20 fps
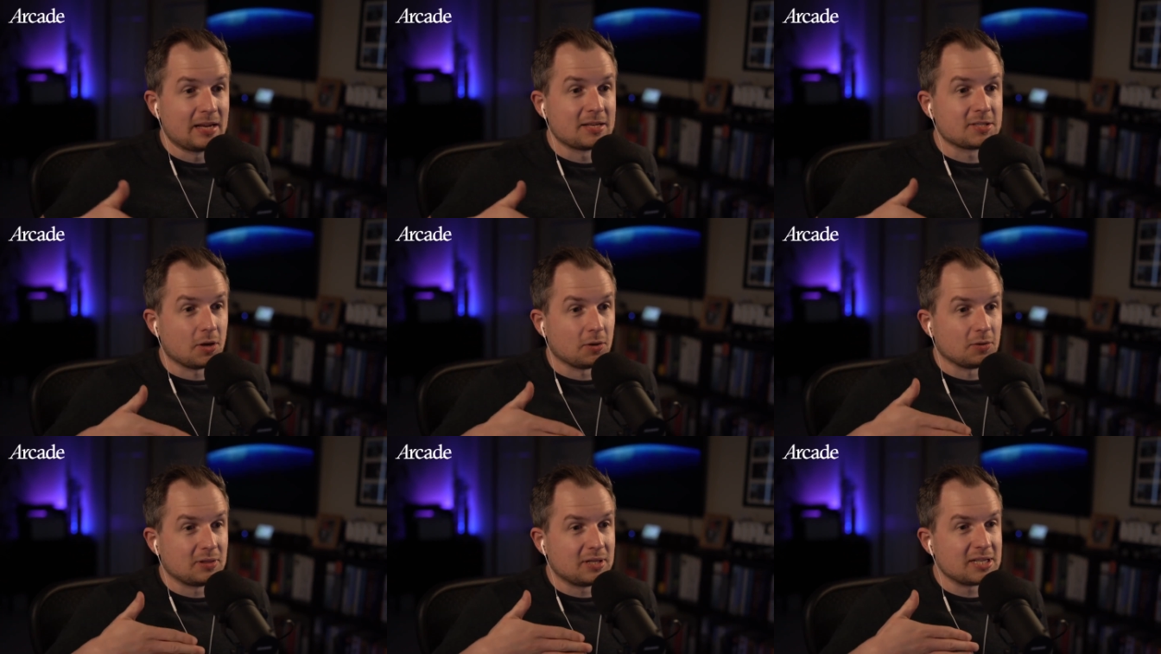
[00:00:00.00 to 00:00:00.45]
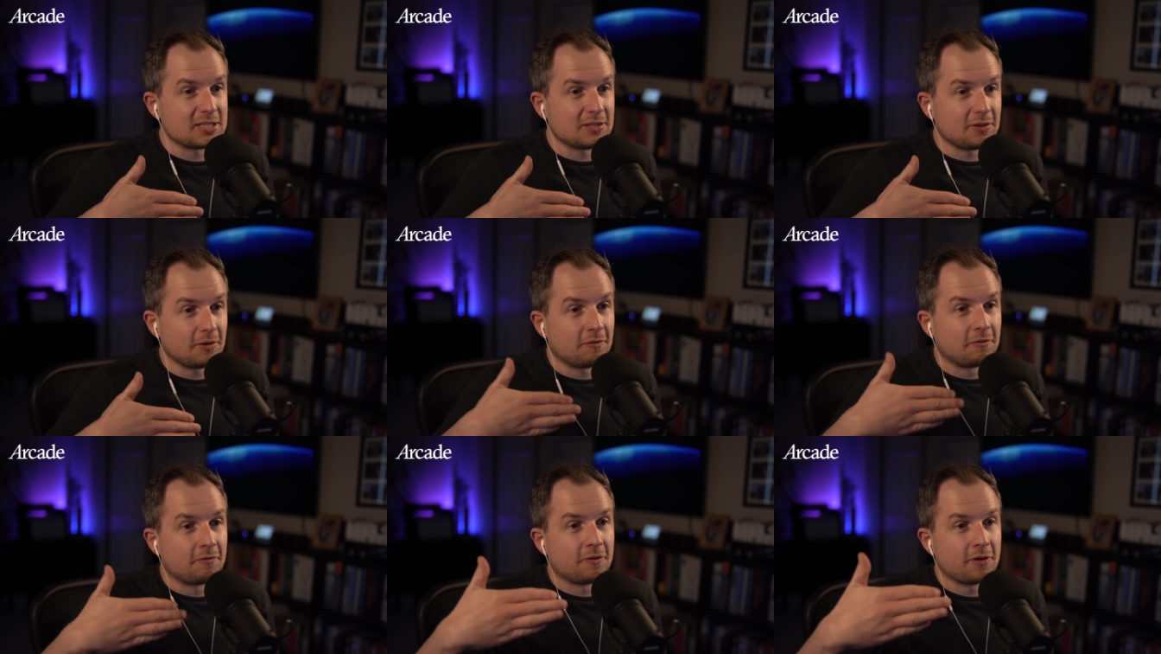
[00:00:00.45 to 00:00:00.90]
So
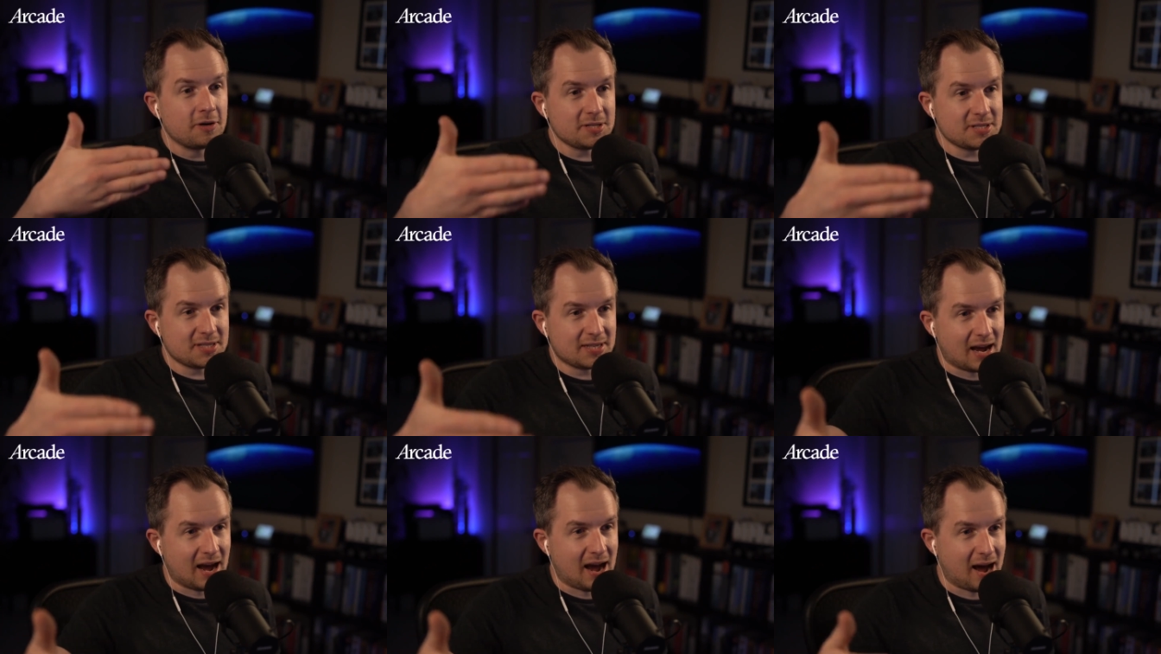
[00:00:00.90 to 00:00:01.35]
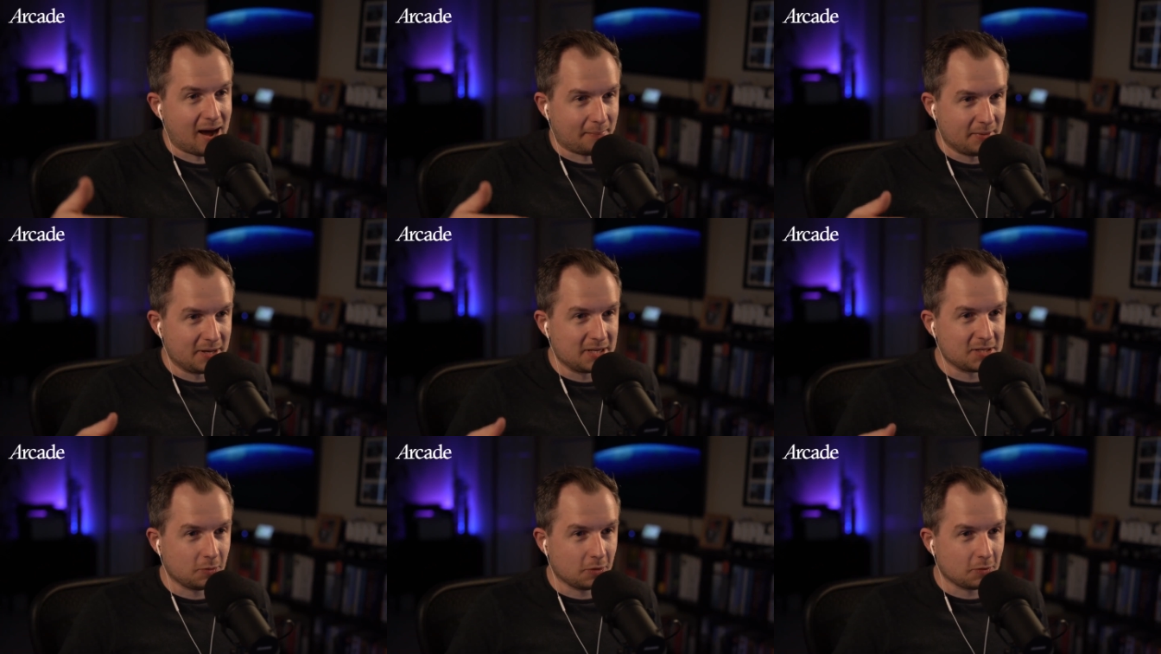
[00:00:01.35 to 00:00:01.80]
this first
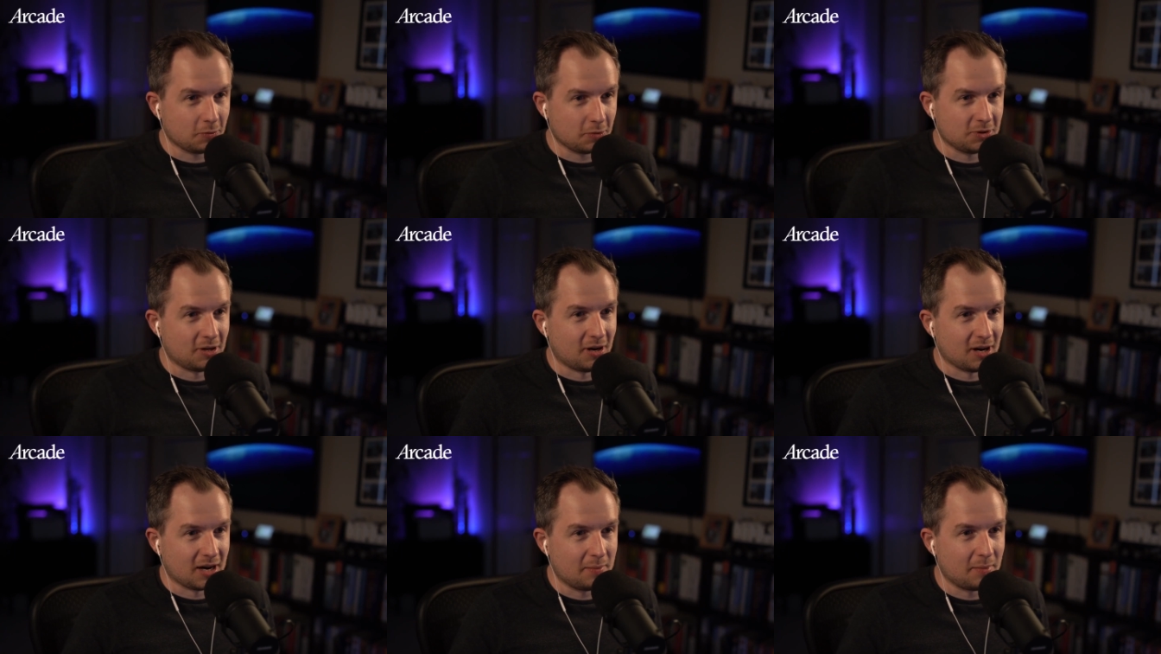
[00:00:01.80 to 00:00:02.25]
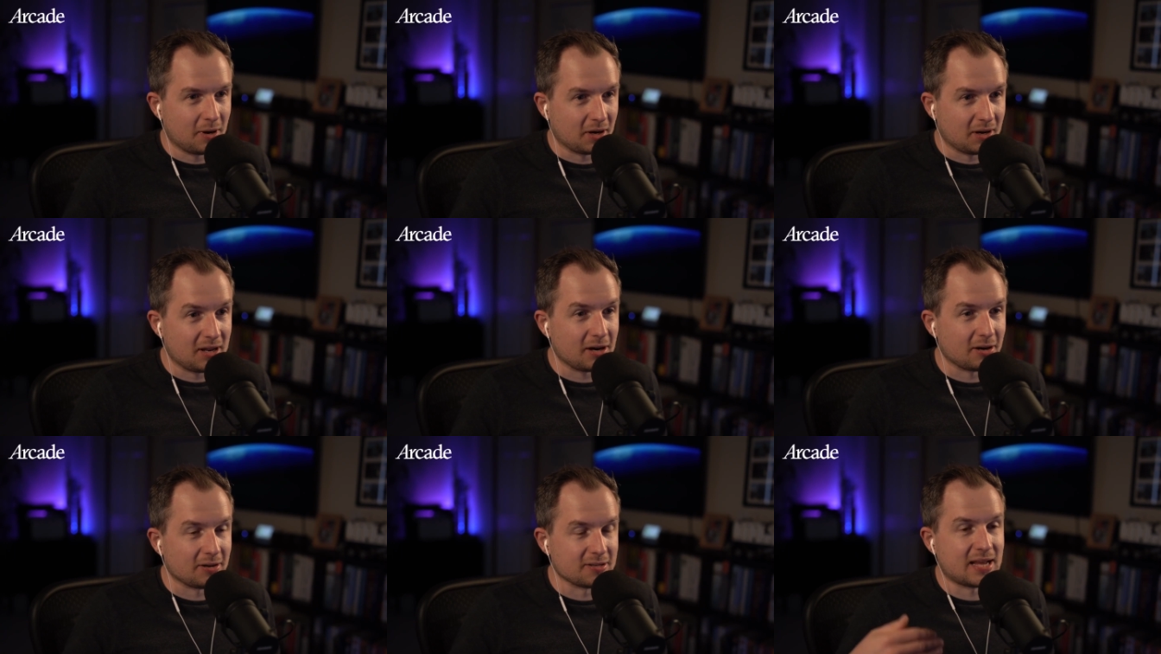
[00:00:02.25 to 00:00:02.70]
hop is what we're talking
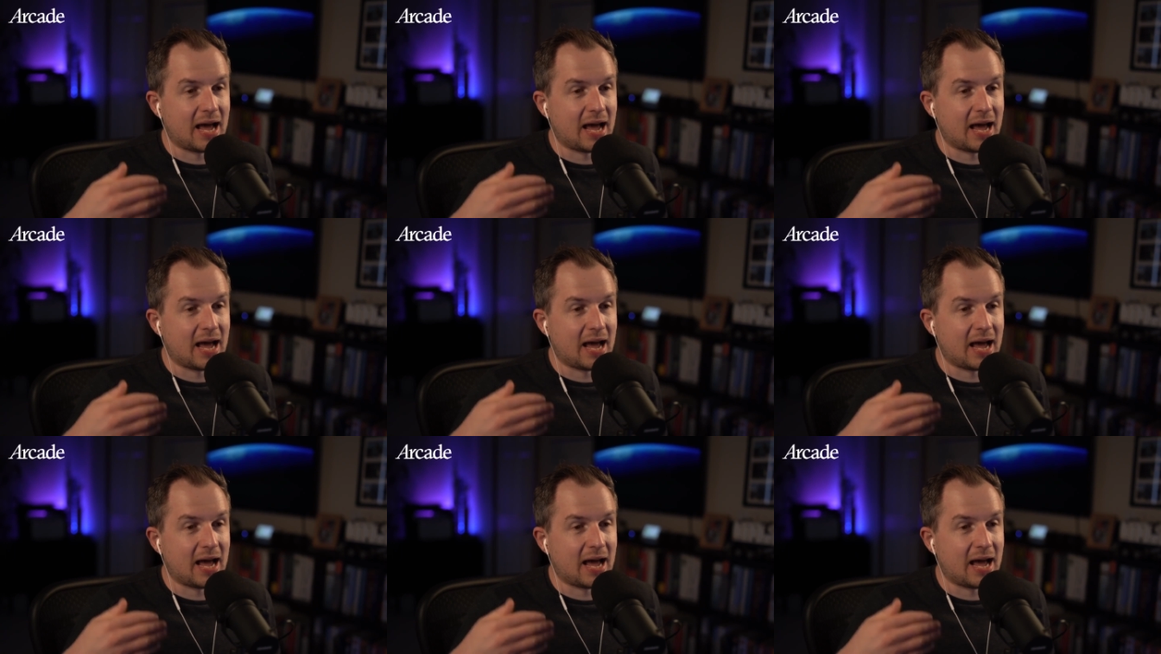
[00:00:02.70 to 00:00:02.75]
about here.